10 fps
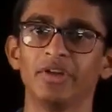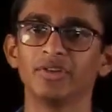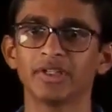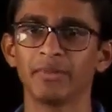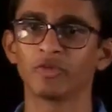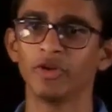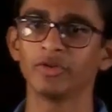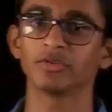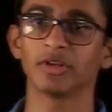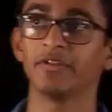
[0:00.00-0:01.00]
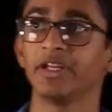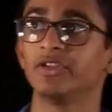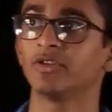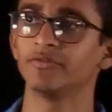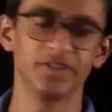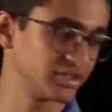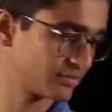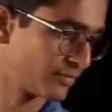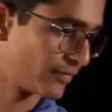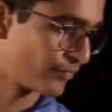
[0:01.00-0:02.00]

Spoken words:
videos, I am going to cover each of these